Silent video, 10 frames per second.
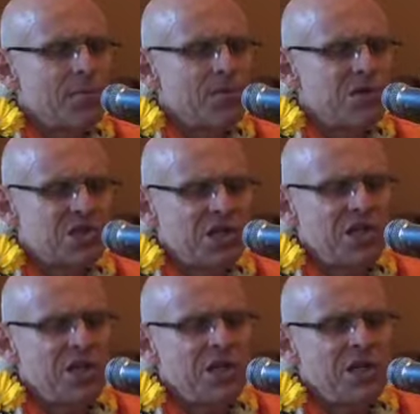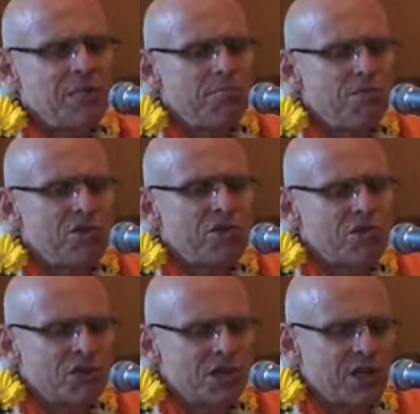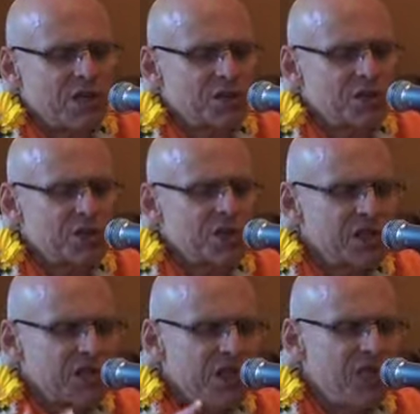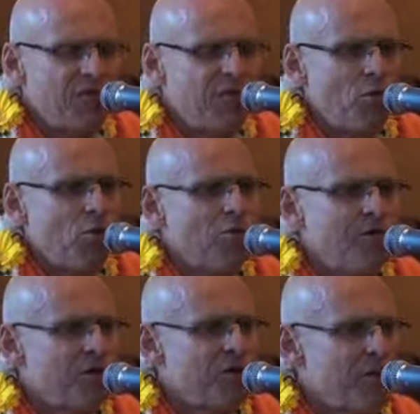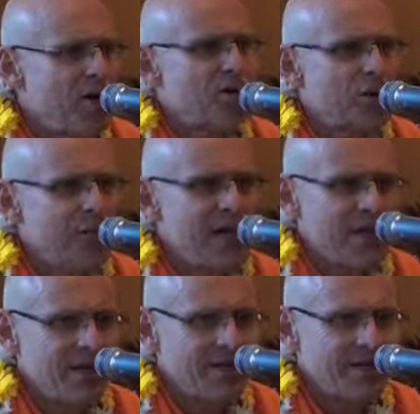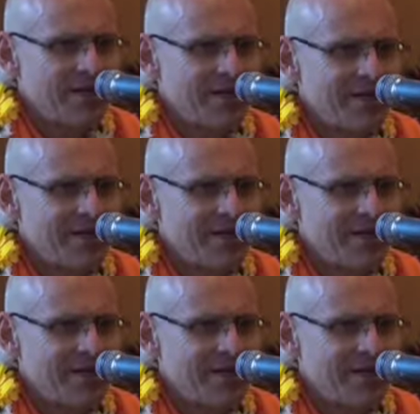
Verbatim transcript: particularly put Krishna consciousness in the form for the modern man.